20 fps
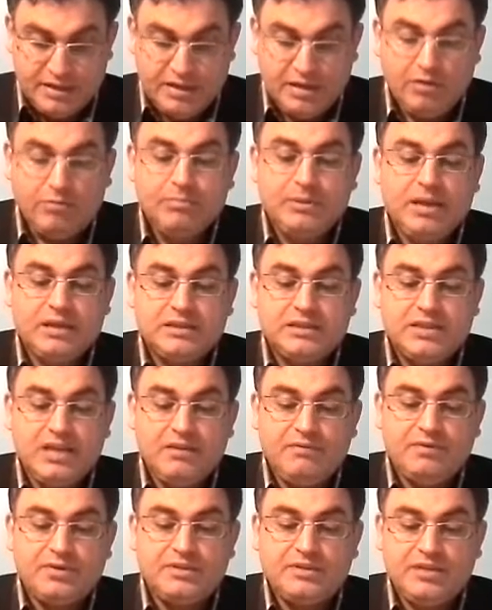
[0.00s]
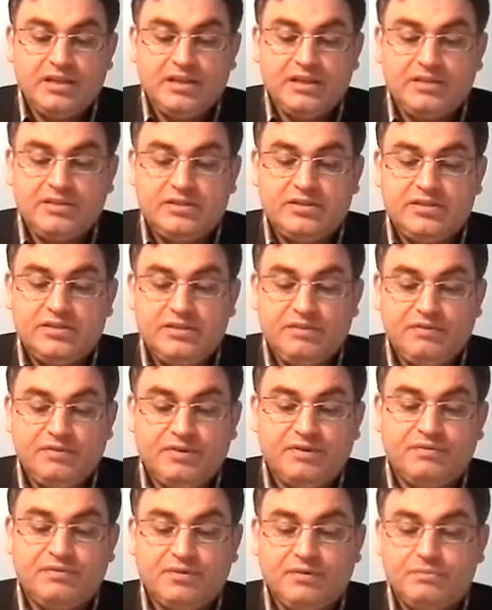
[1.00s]
Now, block ciphers, it's
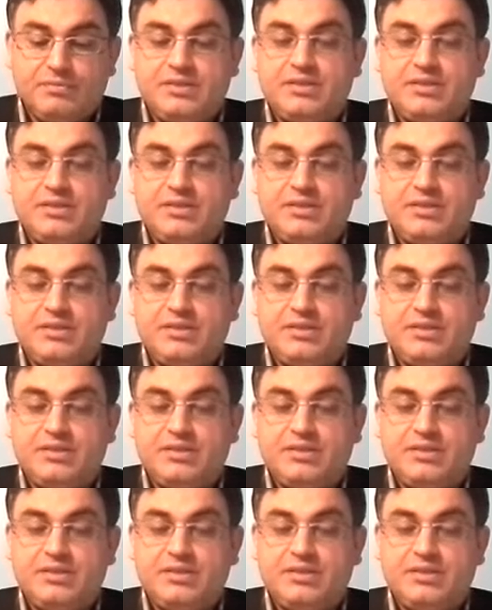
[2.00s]
differ from